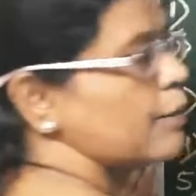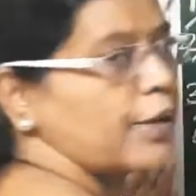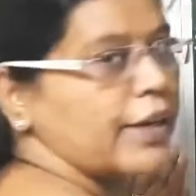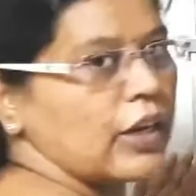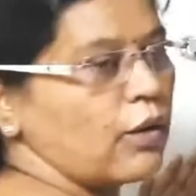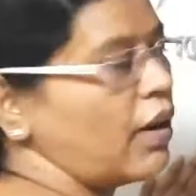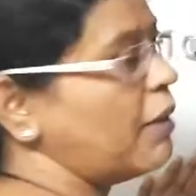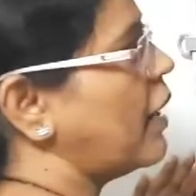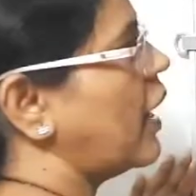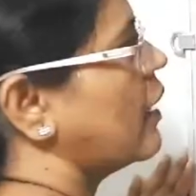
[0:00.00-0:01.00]
putting
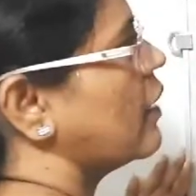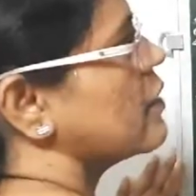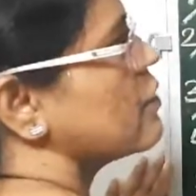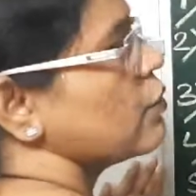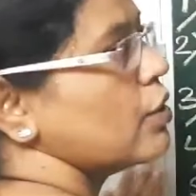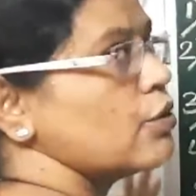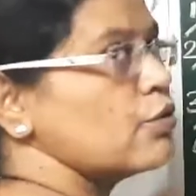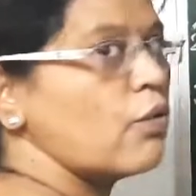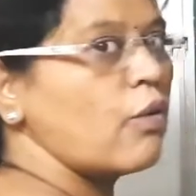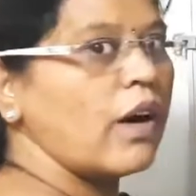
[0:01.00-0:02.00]
comma so there
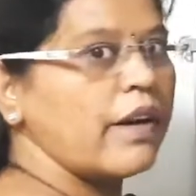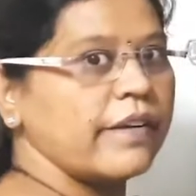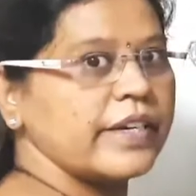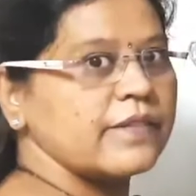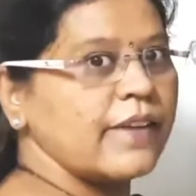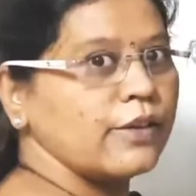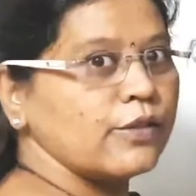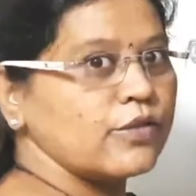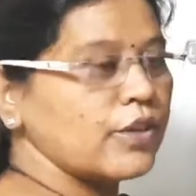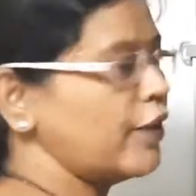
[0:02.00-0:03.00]
is no hundreds
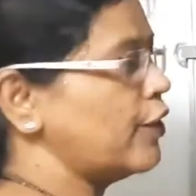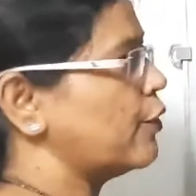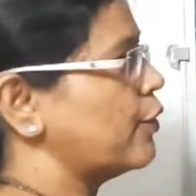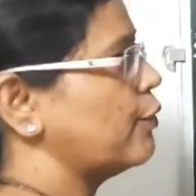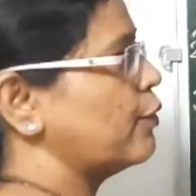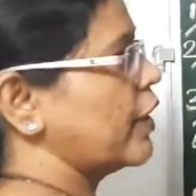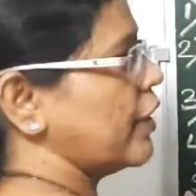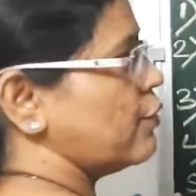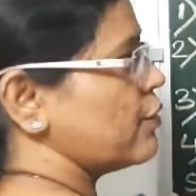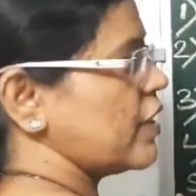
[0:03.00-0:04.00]
values given to you.
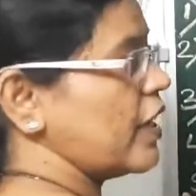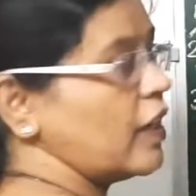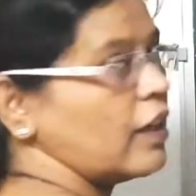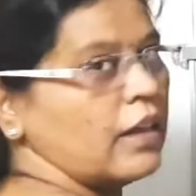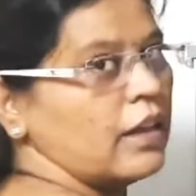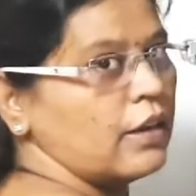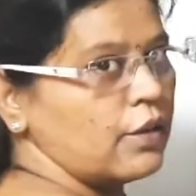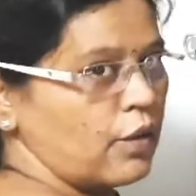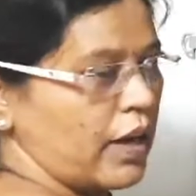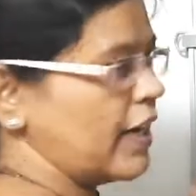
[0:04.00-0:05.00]
Can you see?
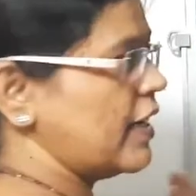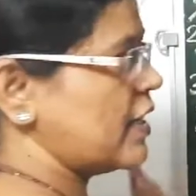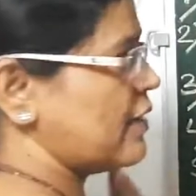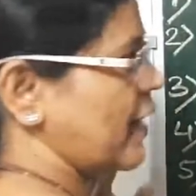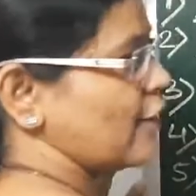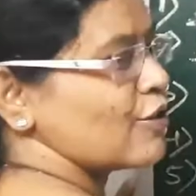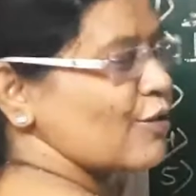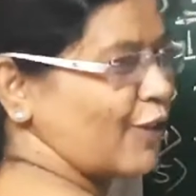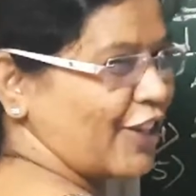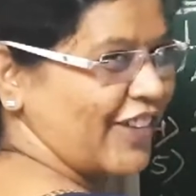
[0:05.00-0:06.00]
No hundreds values.
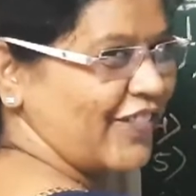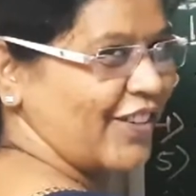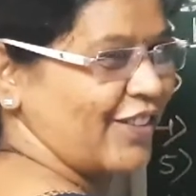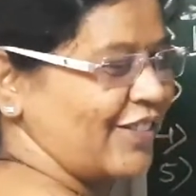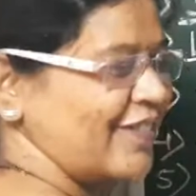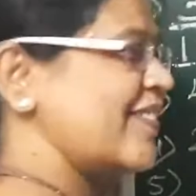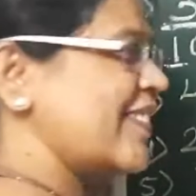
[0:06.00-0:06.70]
So what do you have to do?